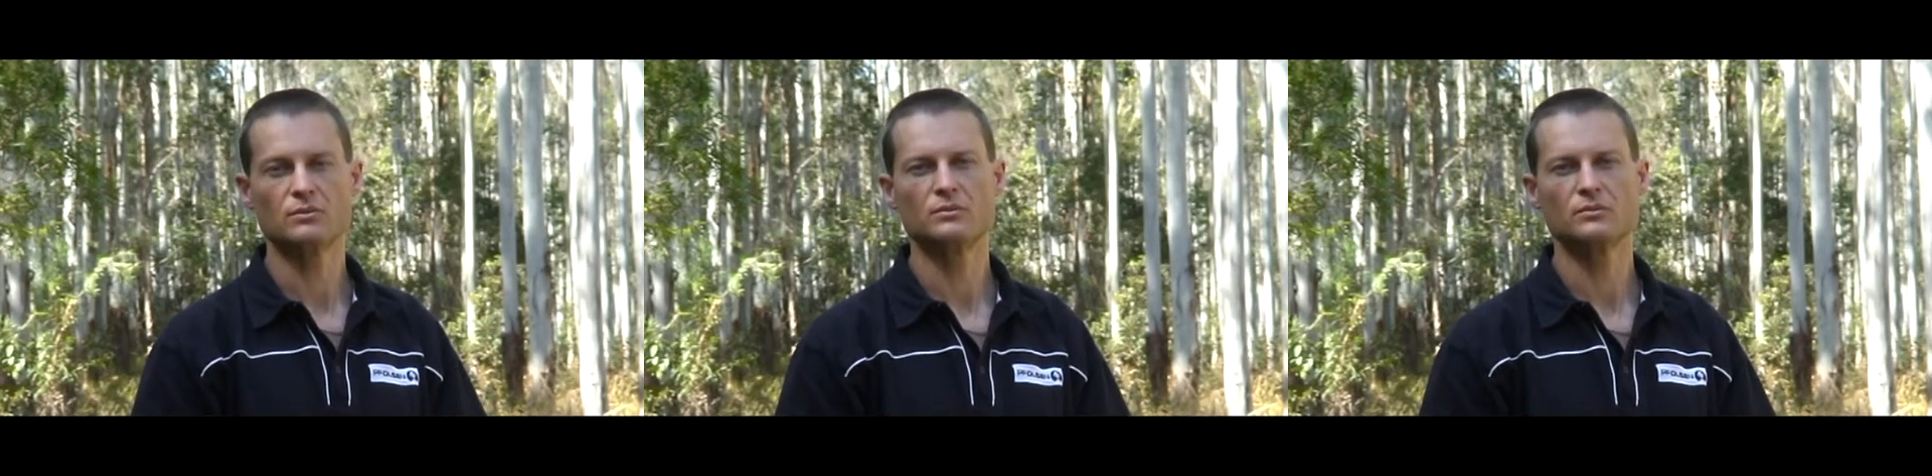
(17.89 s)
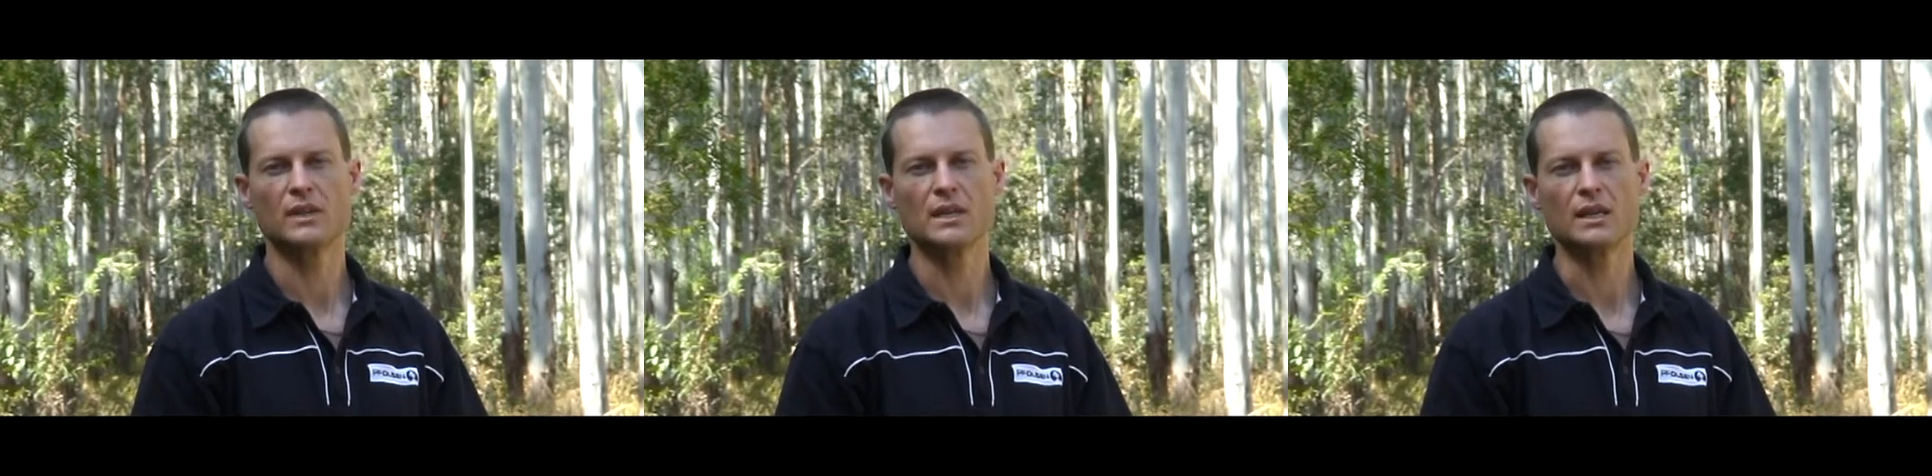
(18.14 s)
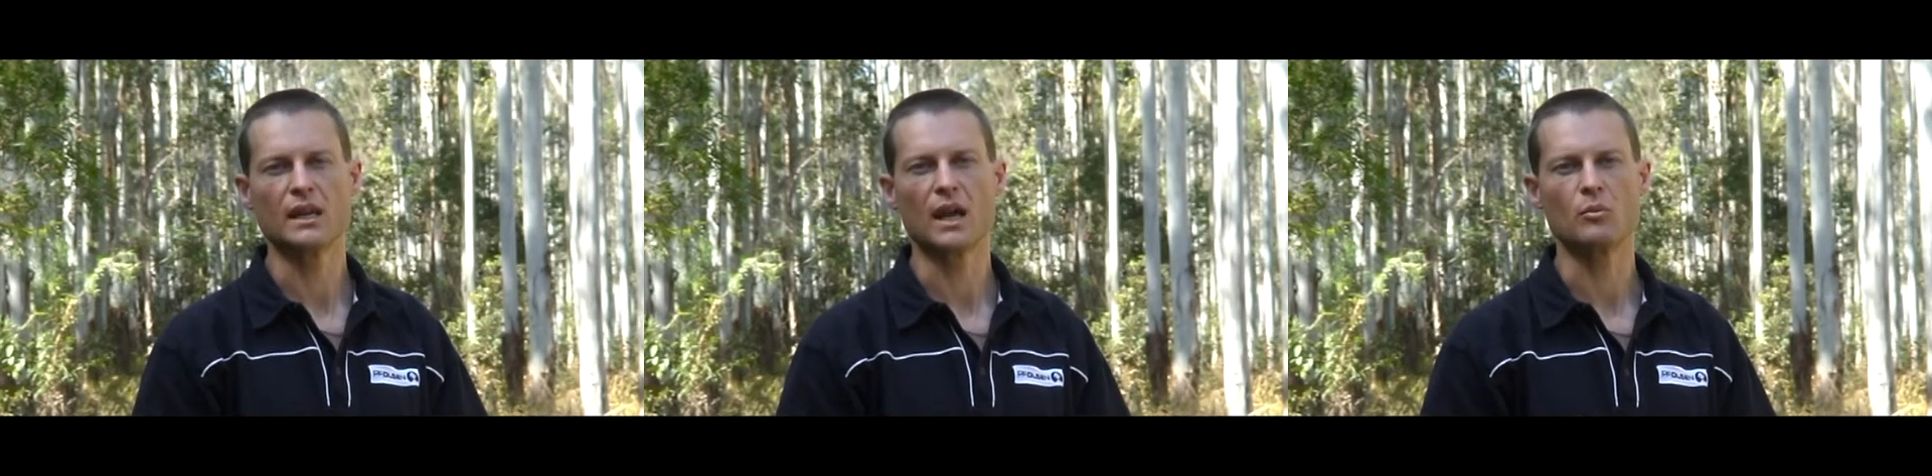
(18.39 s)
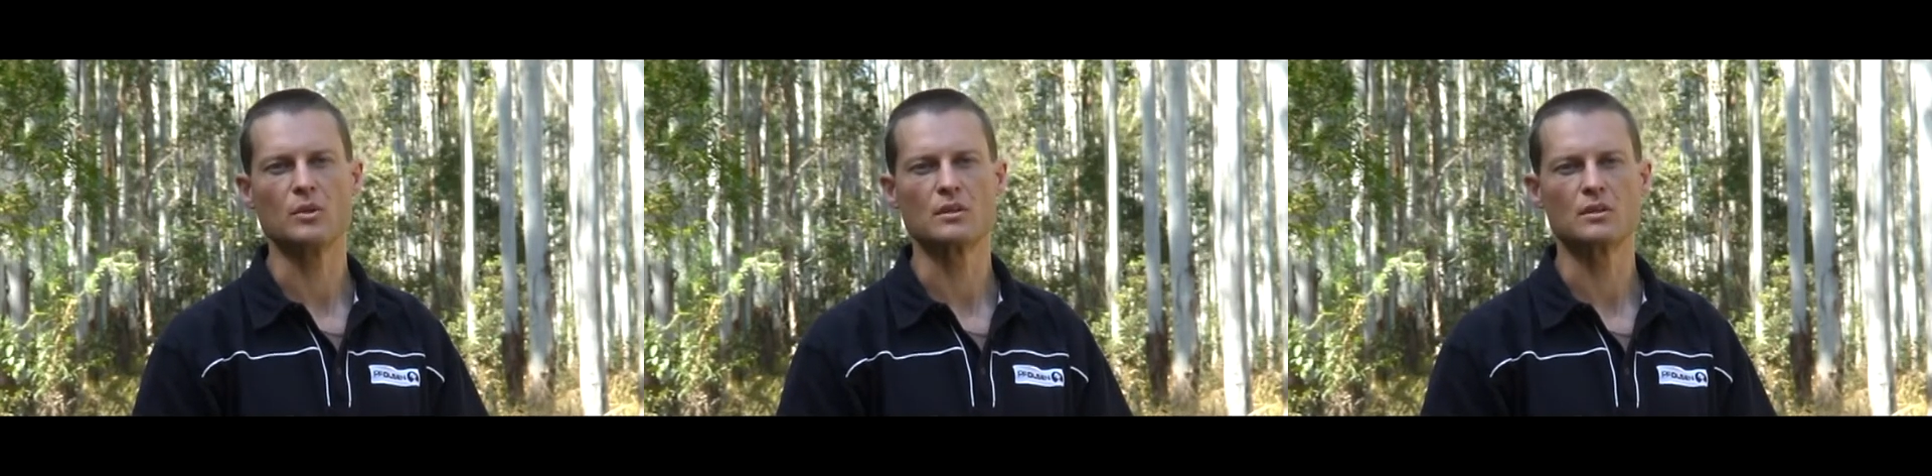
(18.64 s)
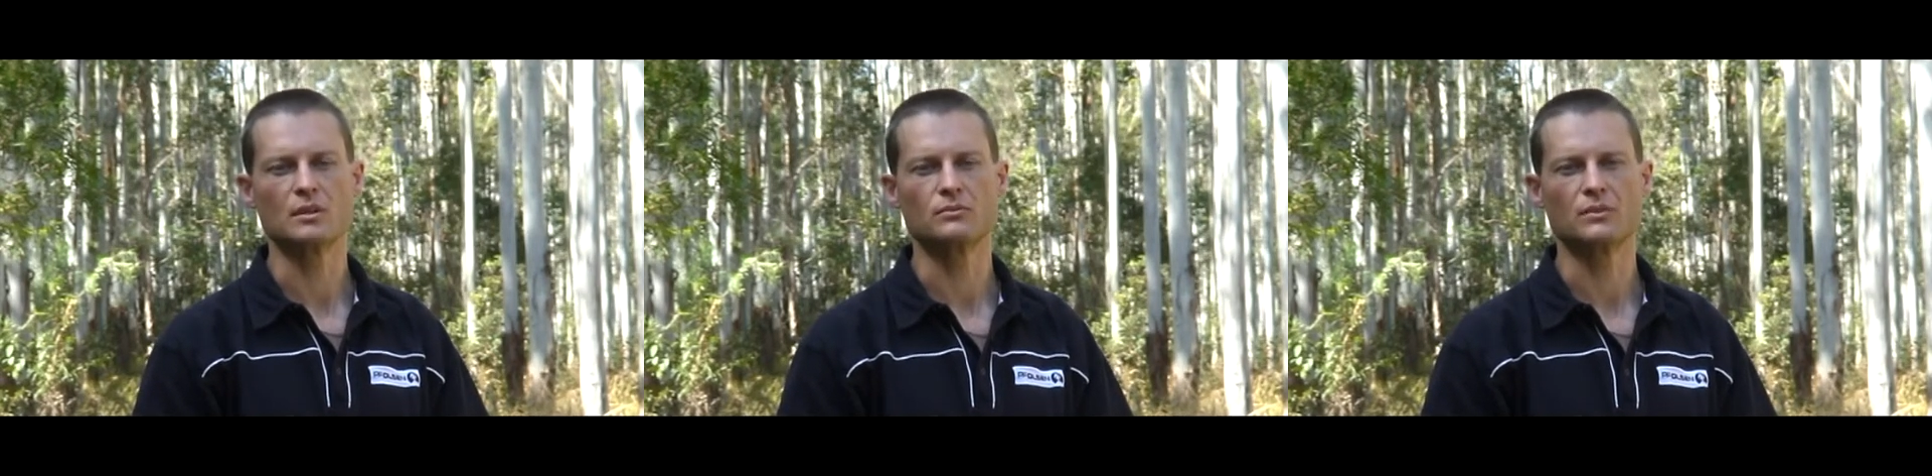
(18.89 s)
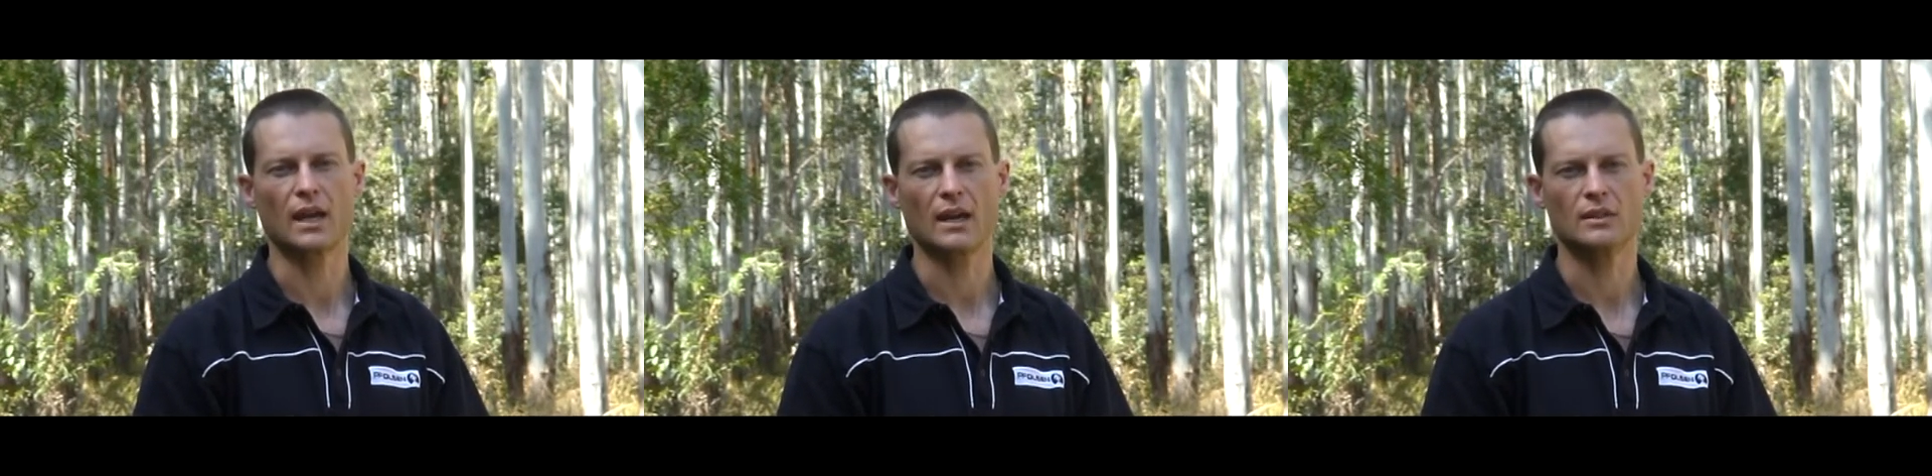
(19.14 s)
feeding habits
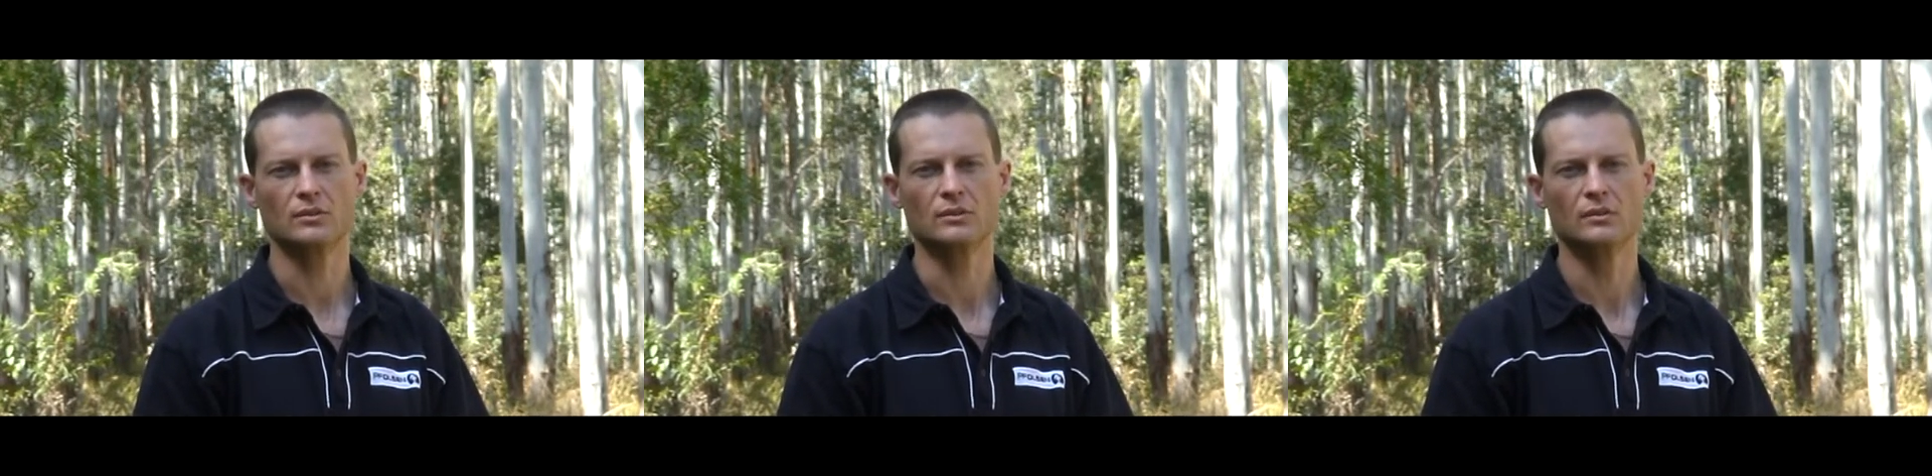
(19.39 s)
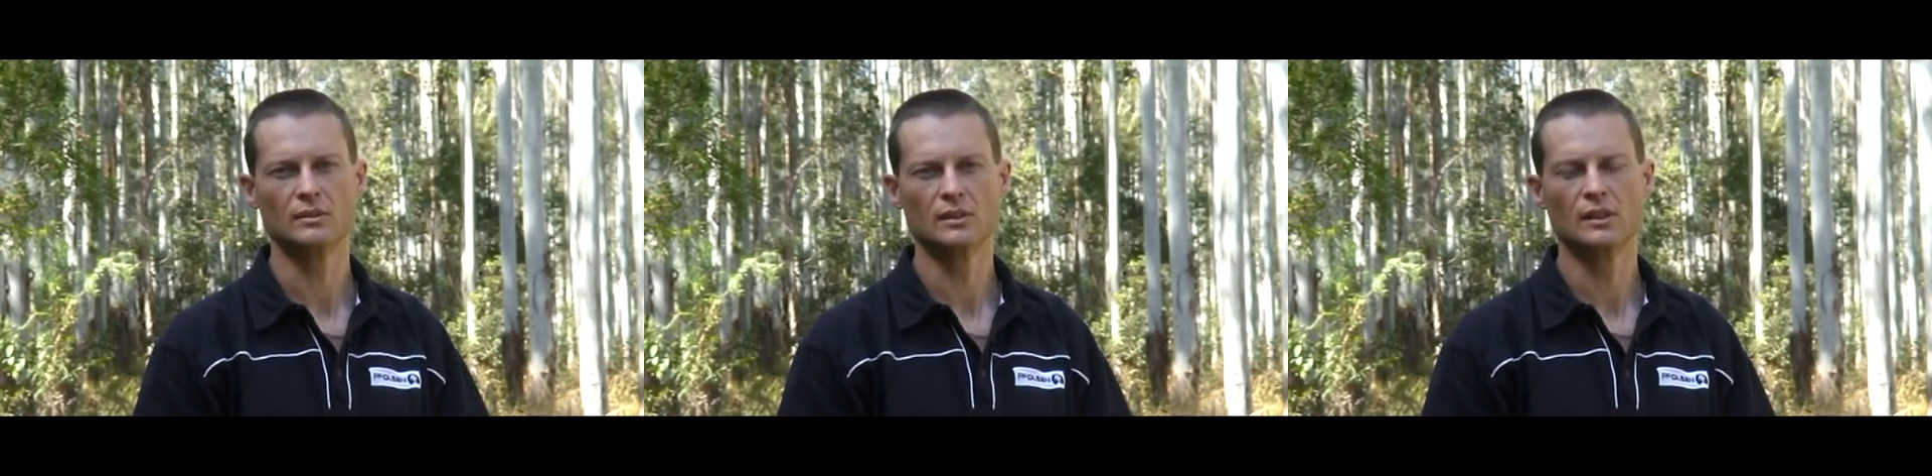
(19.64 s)
of cattle.